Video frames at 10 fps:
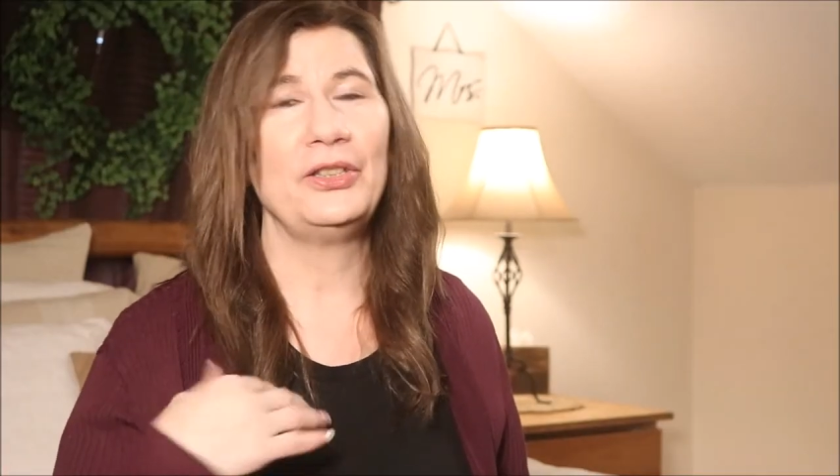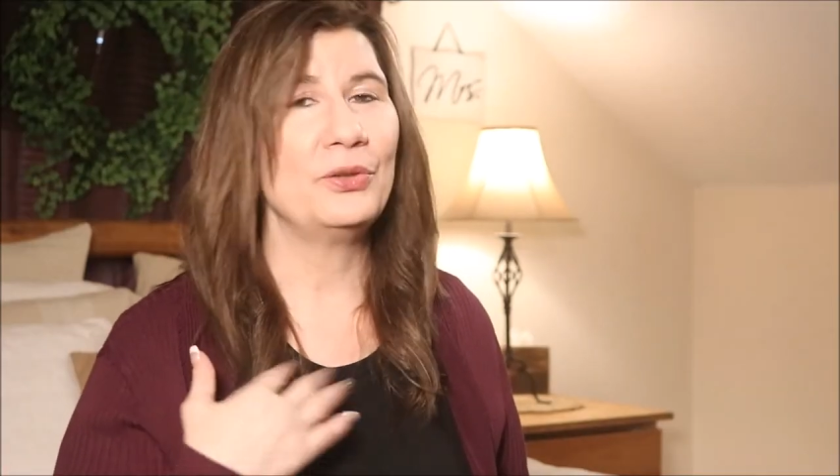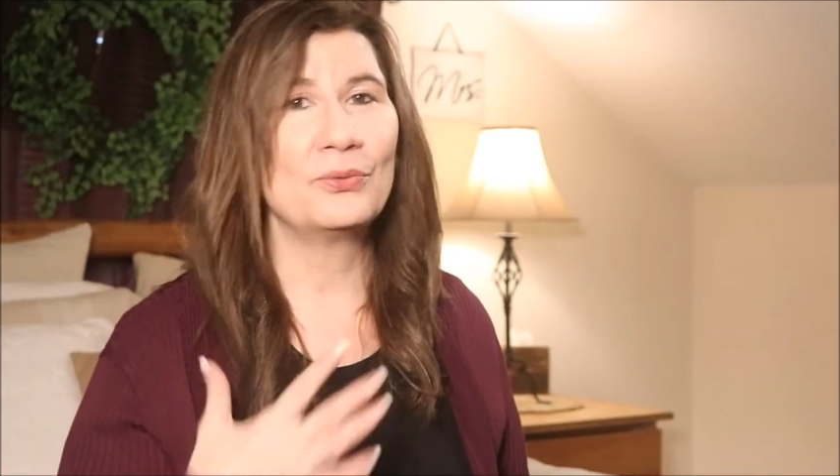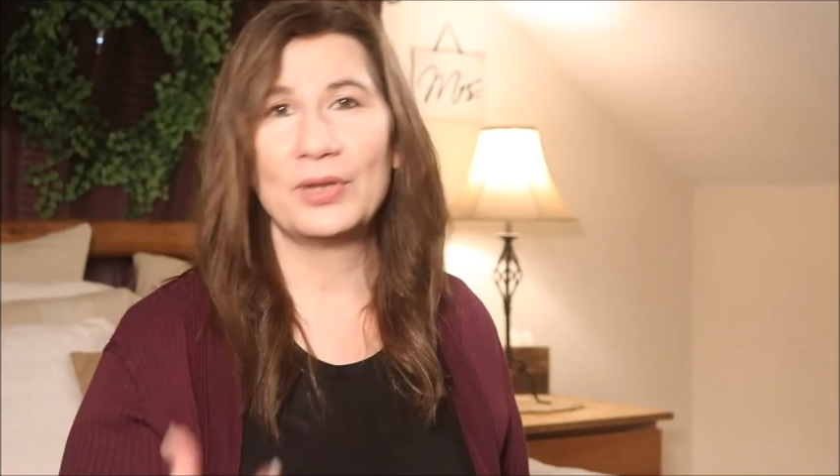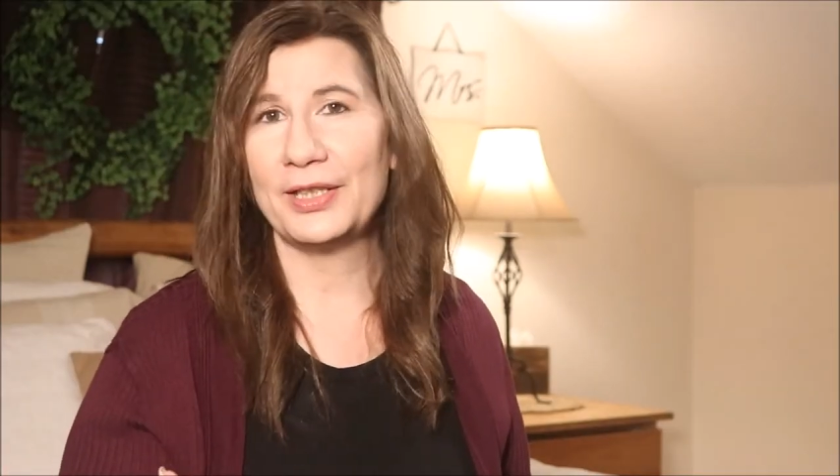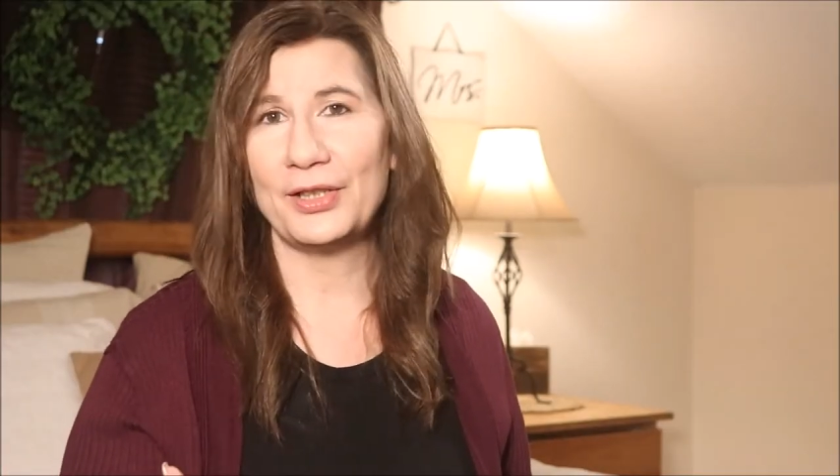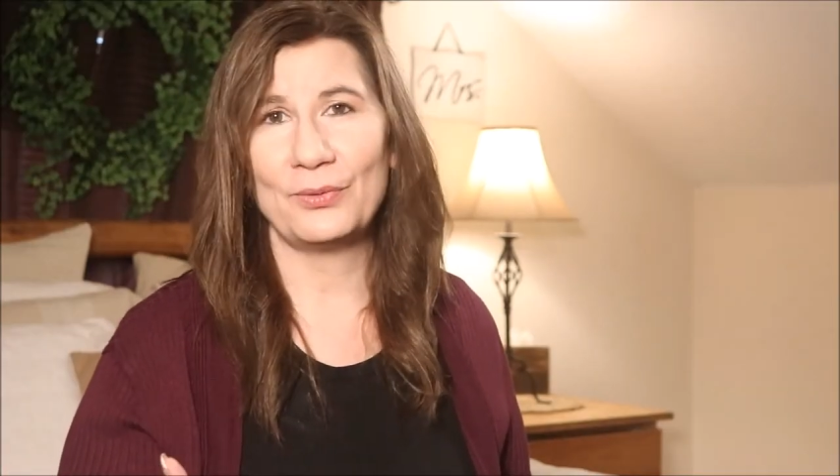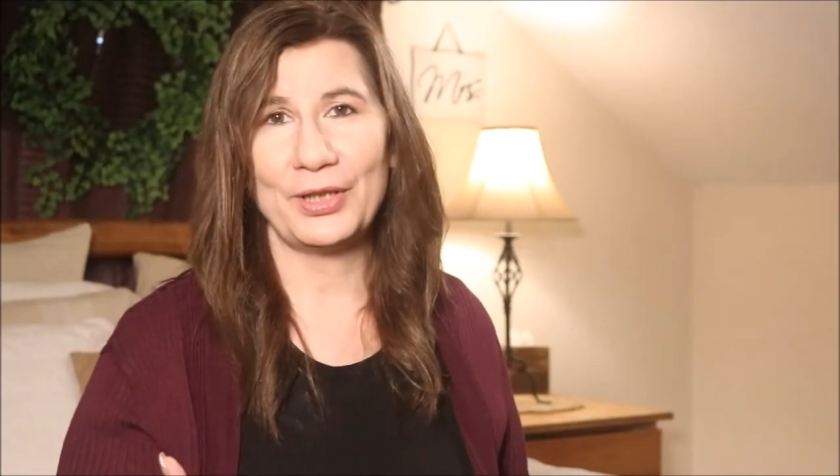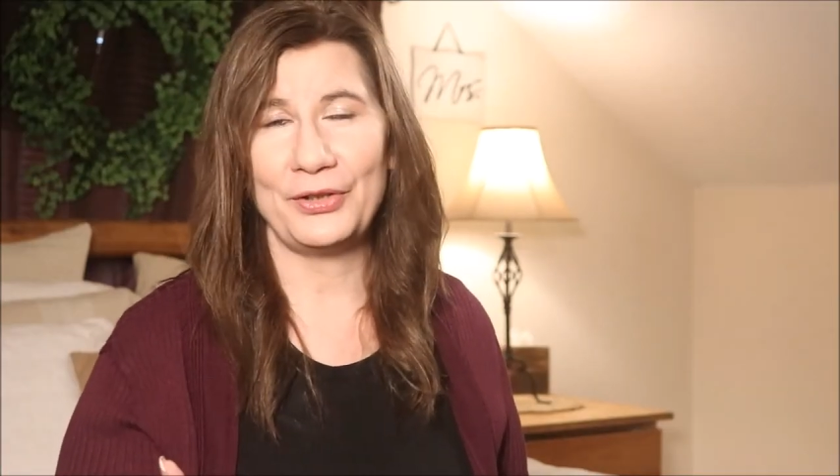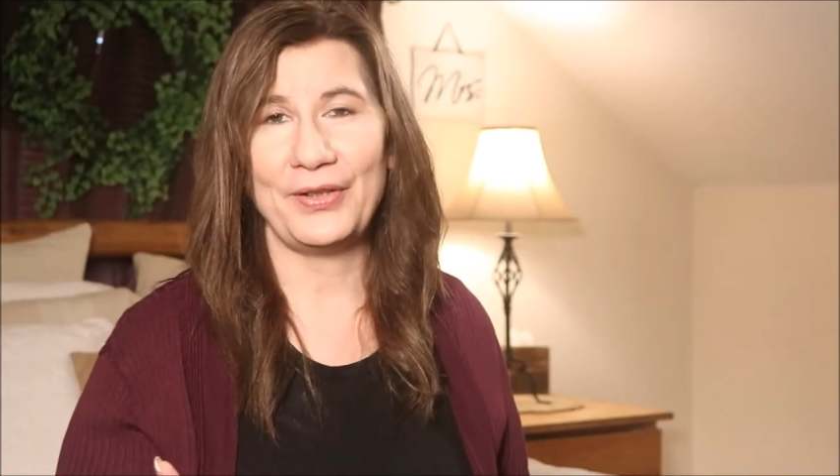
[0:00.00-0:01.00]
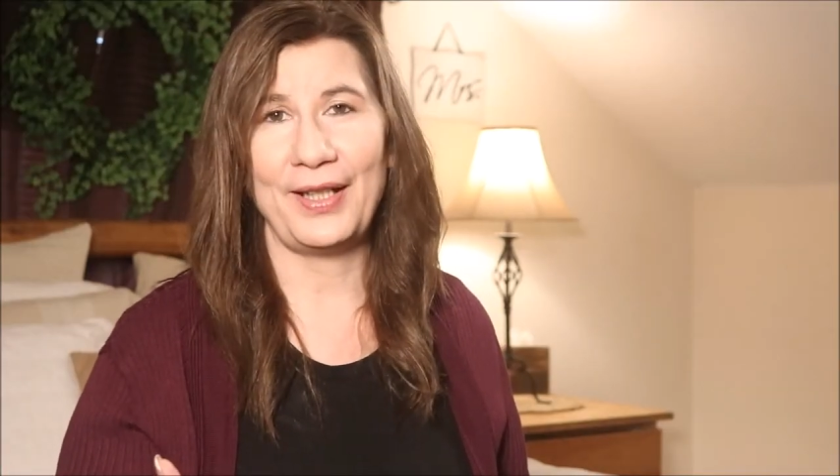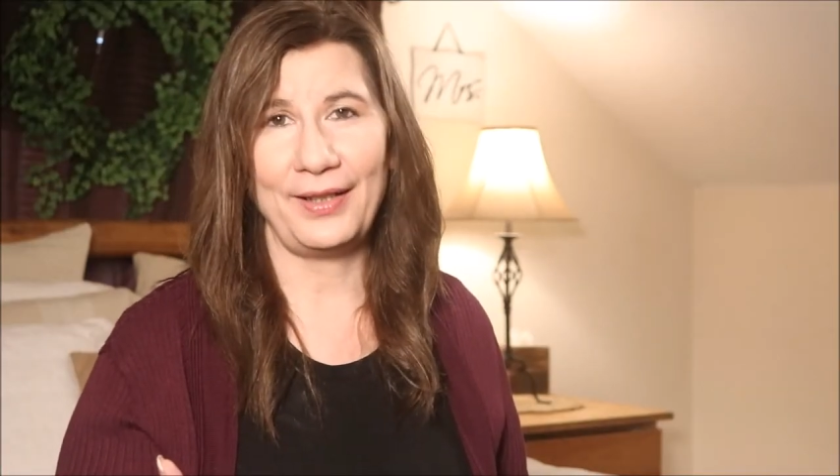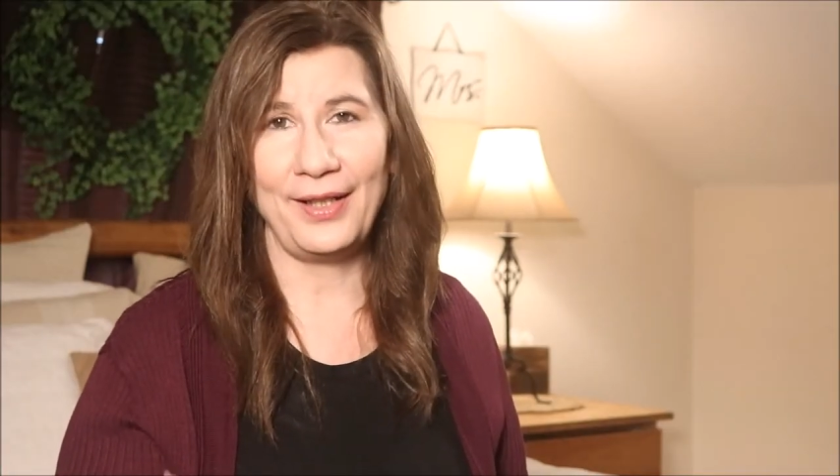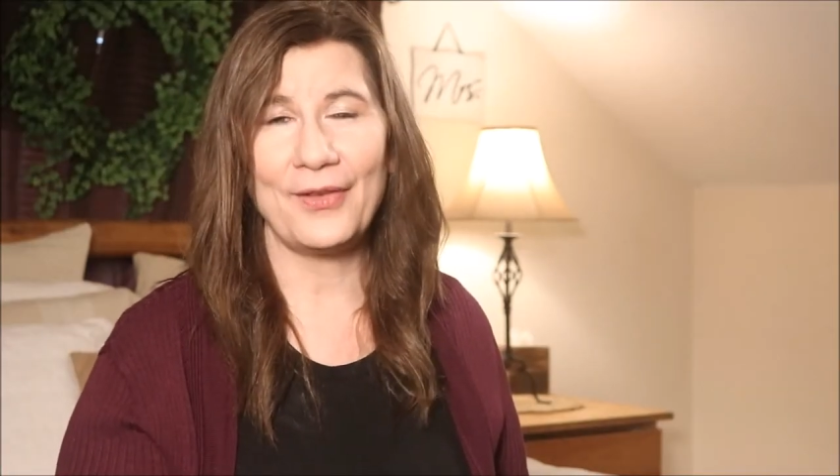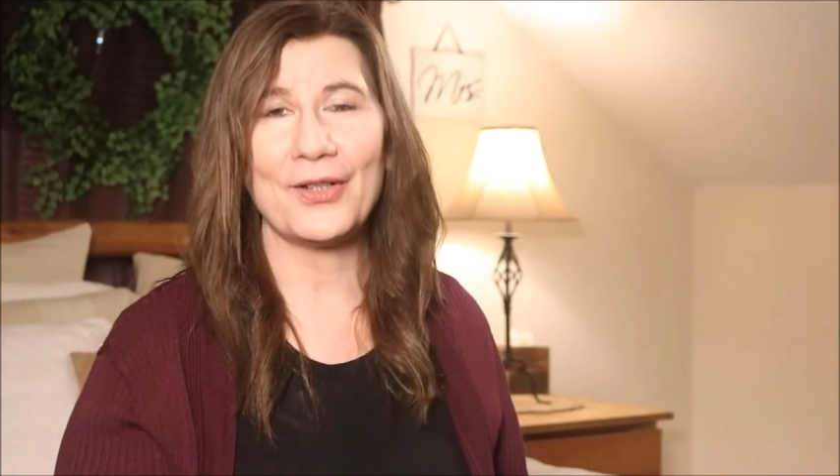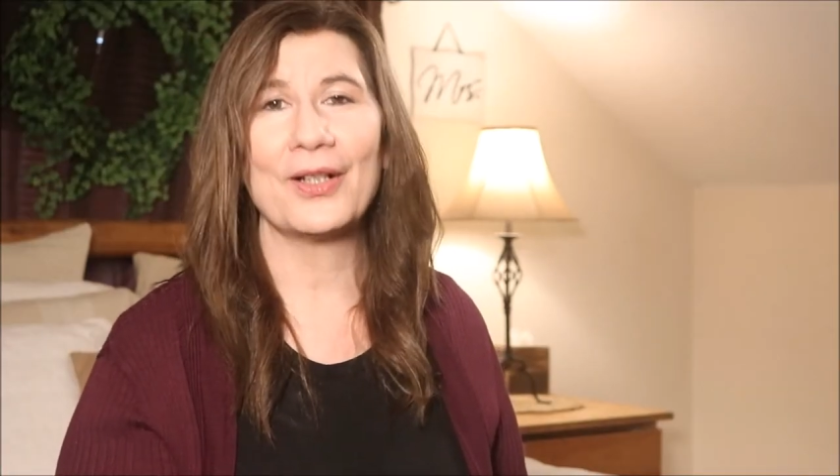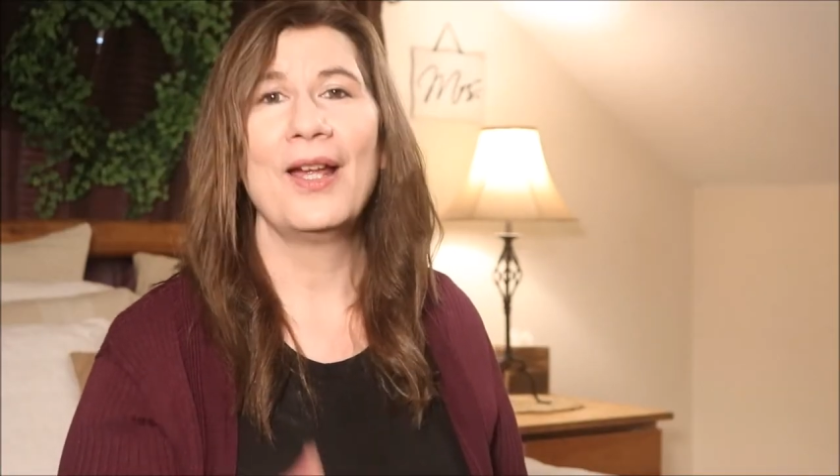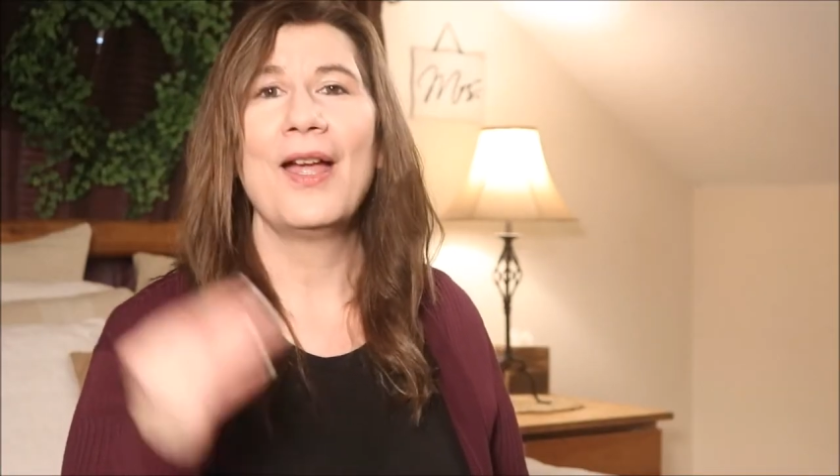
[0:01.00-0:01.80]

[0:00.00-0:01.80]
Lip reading: You really don't want to do that either.